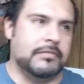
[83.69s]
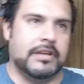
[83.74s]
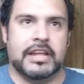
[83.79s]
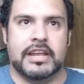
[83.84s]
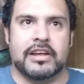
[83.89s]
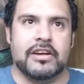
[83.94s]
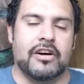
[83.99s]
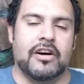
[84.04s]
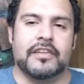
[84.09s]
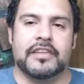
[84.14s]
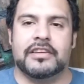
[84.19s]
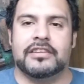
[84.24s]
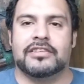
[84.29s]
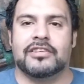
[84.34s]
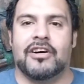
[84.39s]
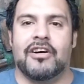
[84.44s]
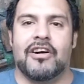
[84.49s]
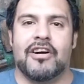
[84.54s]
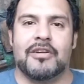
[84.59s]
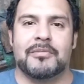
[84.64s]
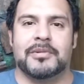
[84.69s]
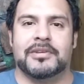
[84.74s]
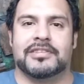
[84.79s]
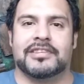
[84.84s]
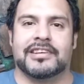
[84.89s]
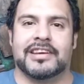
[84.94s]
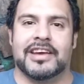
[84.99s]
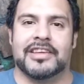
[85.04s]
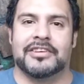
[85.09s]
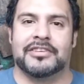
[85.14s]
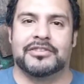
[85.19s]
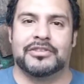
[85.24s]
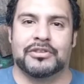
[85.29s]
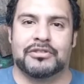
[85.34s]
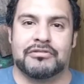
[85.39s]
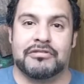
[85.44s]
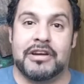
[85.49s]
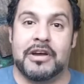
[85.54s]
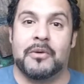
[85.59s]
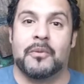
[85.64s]
getting all these armies together to
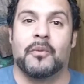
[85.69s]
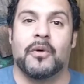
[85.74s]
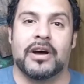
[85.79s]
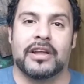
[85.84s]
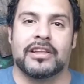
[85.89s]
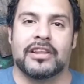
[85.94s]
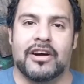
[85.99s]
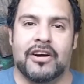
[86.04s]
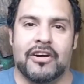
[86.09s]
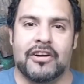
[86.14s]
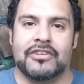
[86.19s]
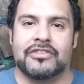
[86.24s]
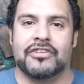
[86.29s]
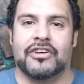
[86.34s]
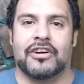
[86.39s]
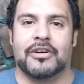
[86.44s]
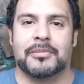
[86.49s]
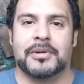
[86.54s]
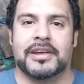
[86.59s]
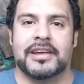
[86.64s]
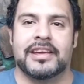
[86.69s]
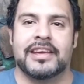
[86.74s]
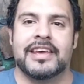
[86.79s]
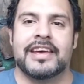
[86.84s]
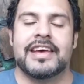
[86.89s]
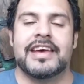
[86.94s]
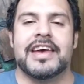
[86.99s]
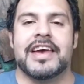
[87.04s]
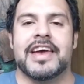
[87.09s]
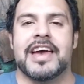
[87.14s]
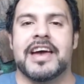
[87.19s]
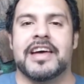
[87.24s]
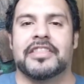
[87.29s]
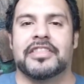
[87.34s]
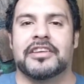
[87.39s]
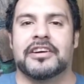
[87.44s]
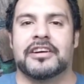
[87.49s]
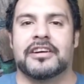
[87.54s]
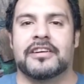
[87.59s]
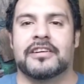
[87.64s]
create one large army,
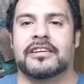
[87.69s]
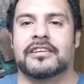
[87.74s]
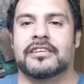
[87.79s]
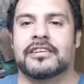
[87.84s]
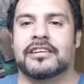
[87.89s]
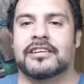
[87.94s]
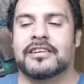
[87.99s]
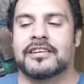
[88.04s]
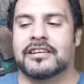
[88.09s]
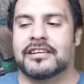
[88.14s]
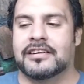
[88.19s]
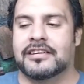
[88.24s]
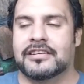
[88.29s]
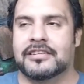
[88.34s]
and they're